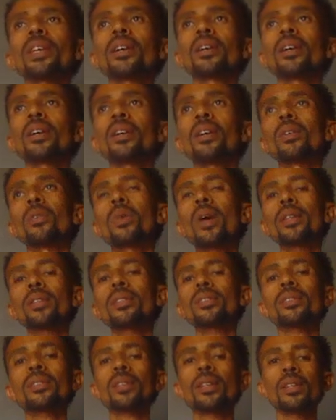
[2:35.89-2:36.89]
What
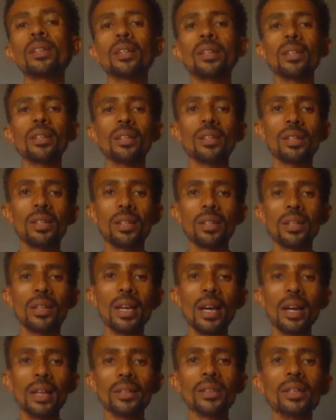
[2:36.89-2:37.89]
is
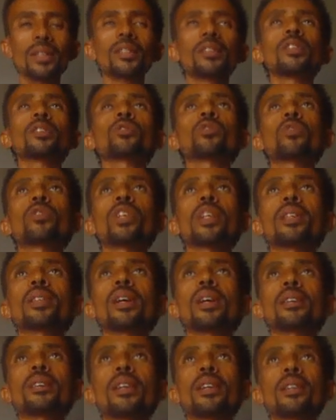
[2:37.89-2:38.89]
characteristics of
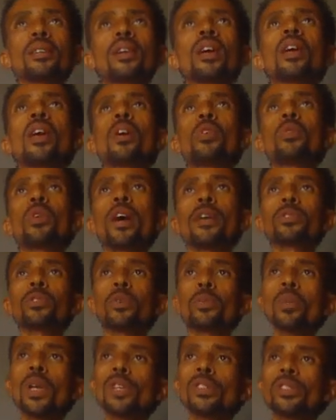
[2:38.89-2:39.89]
data set? We have to
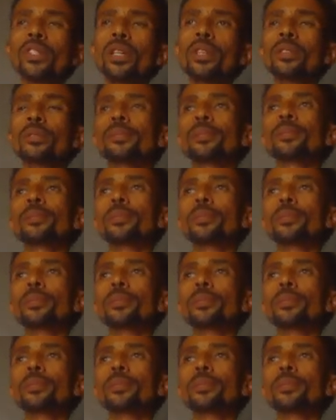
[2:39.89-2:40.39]
mention